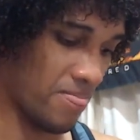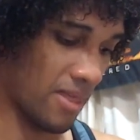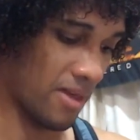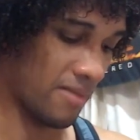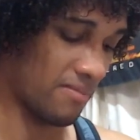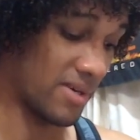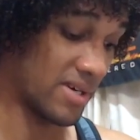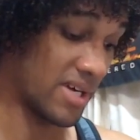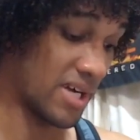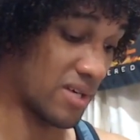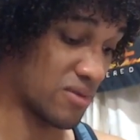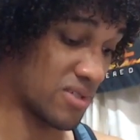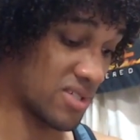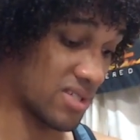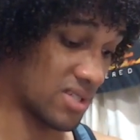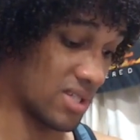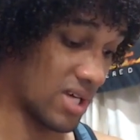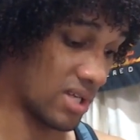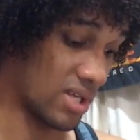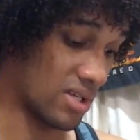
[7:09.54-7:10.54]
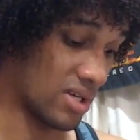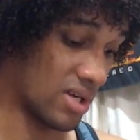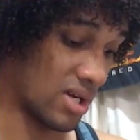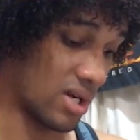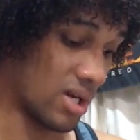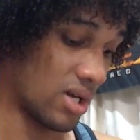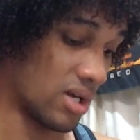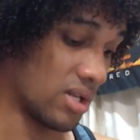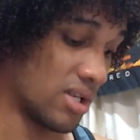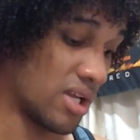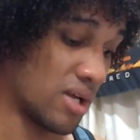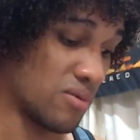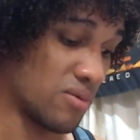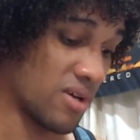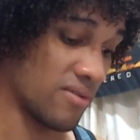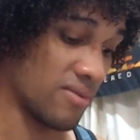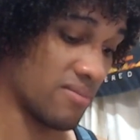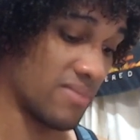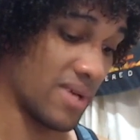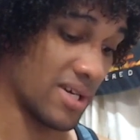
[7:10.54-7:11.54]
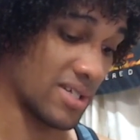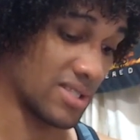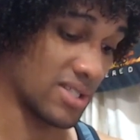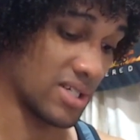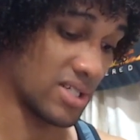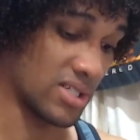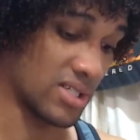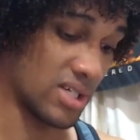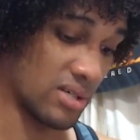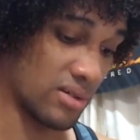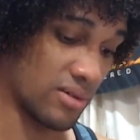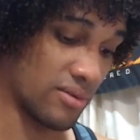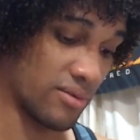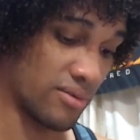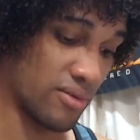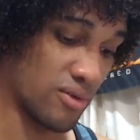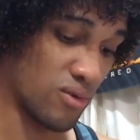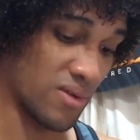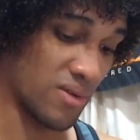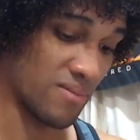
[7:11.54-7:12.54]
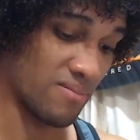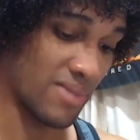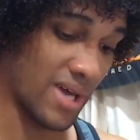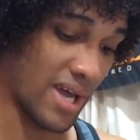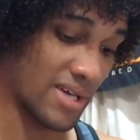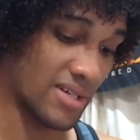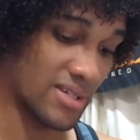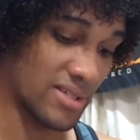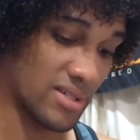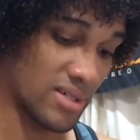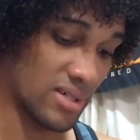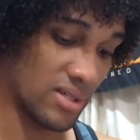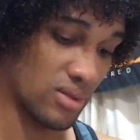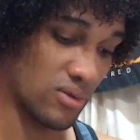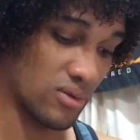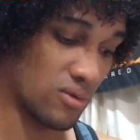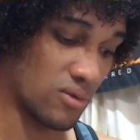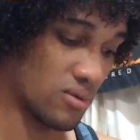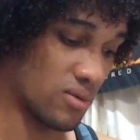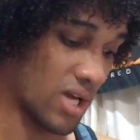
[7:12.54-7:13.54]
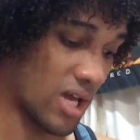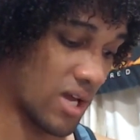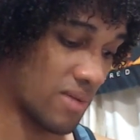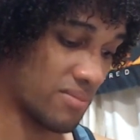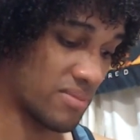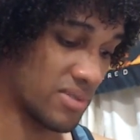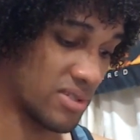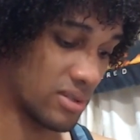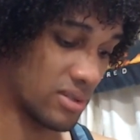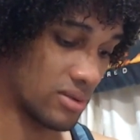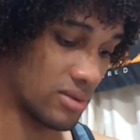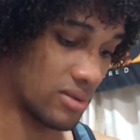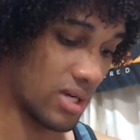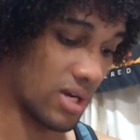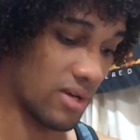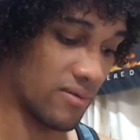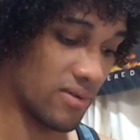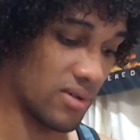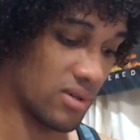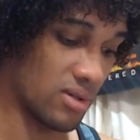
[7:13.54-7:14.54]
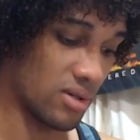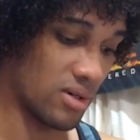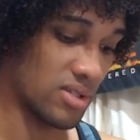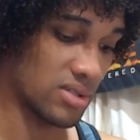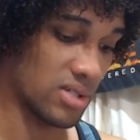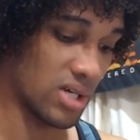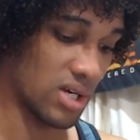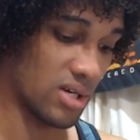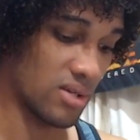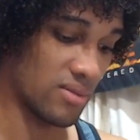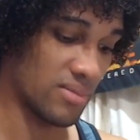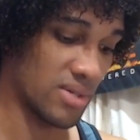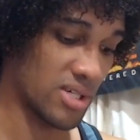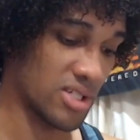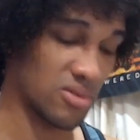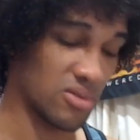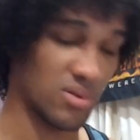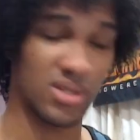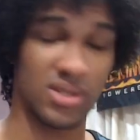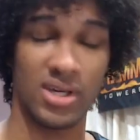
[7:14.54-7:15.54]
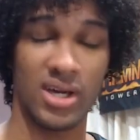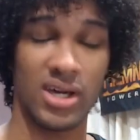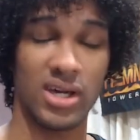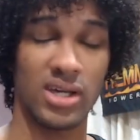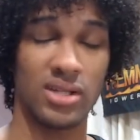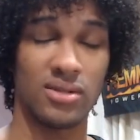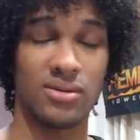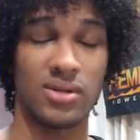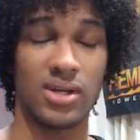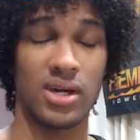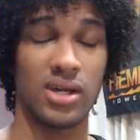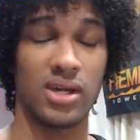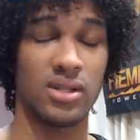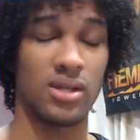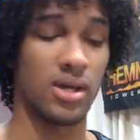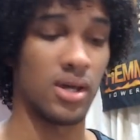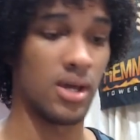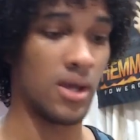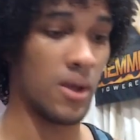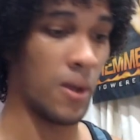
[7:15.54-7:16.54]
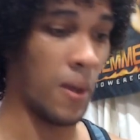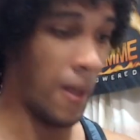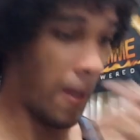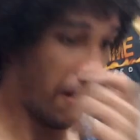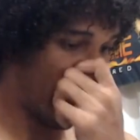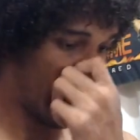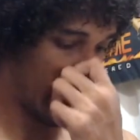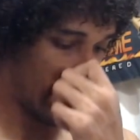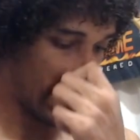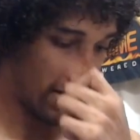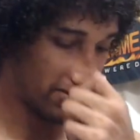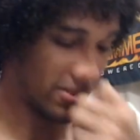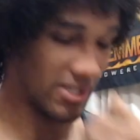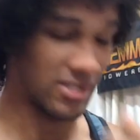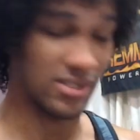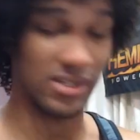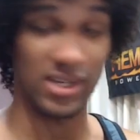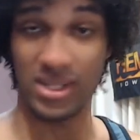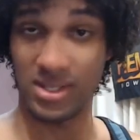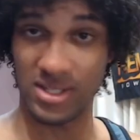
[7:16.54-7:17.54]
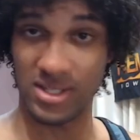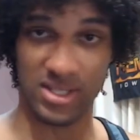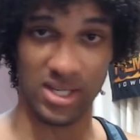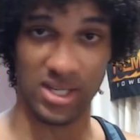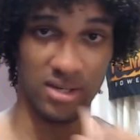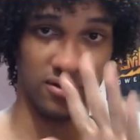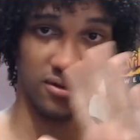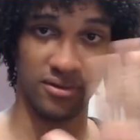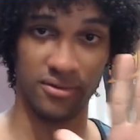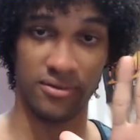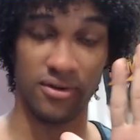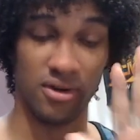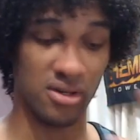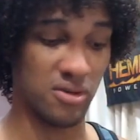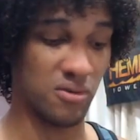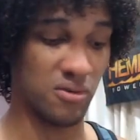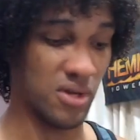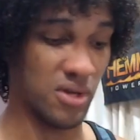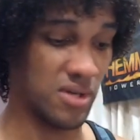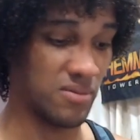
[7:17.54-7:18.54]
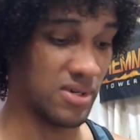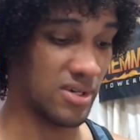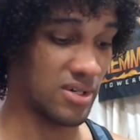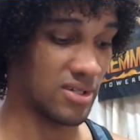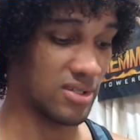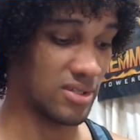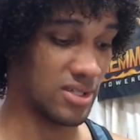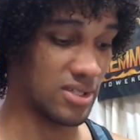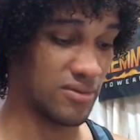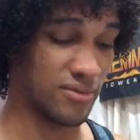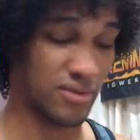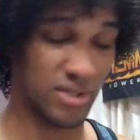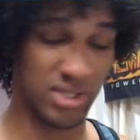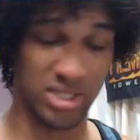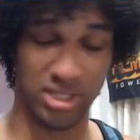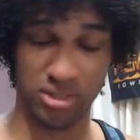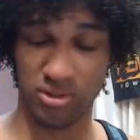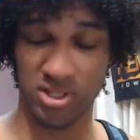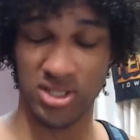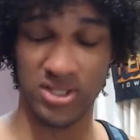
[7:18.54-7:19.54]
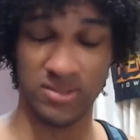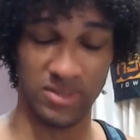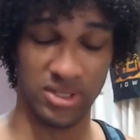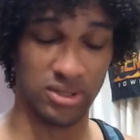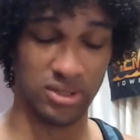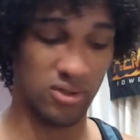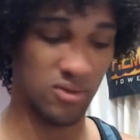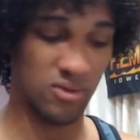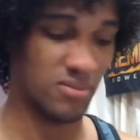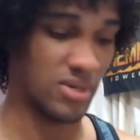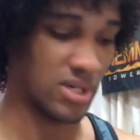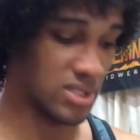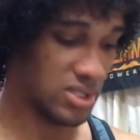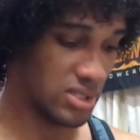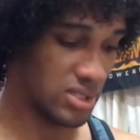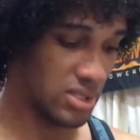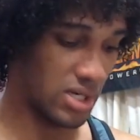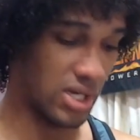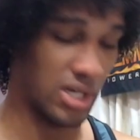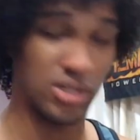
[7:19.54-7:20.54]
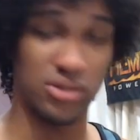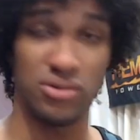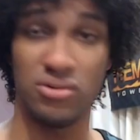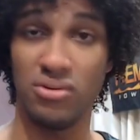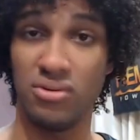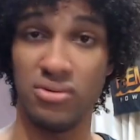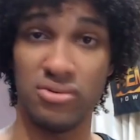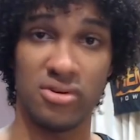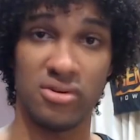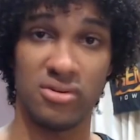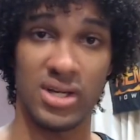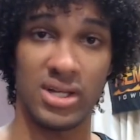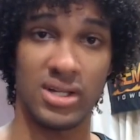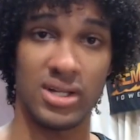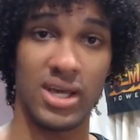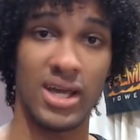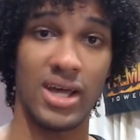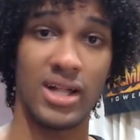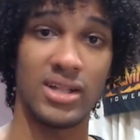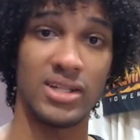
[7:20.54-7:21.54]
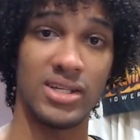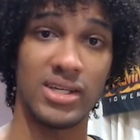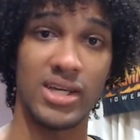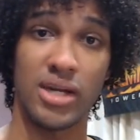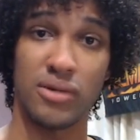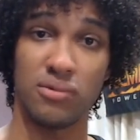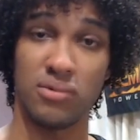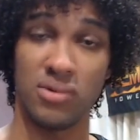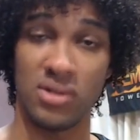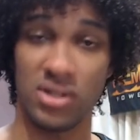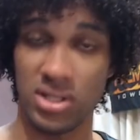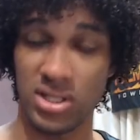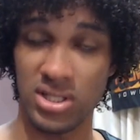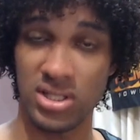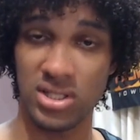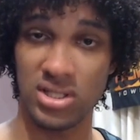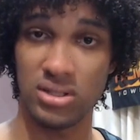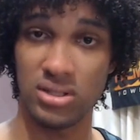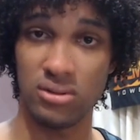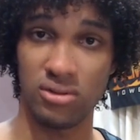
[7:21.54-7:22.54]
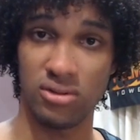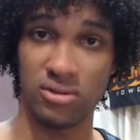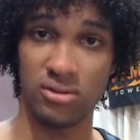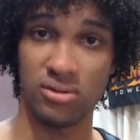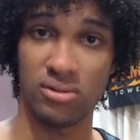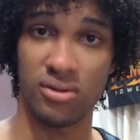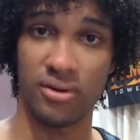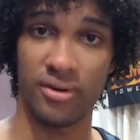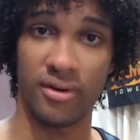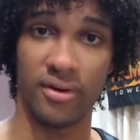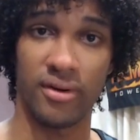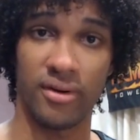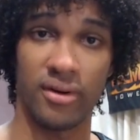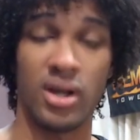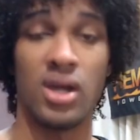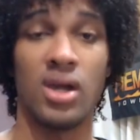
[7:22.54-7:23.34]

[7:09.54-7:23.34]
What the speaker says: But that was that. And then we have a backstage interview with Madison, who happens to have a non-title match with Taya tonight. Okay, I need to get this out of the fucking way because this frustrates me so much. I do know that Ali got released due to her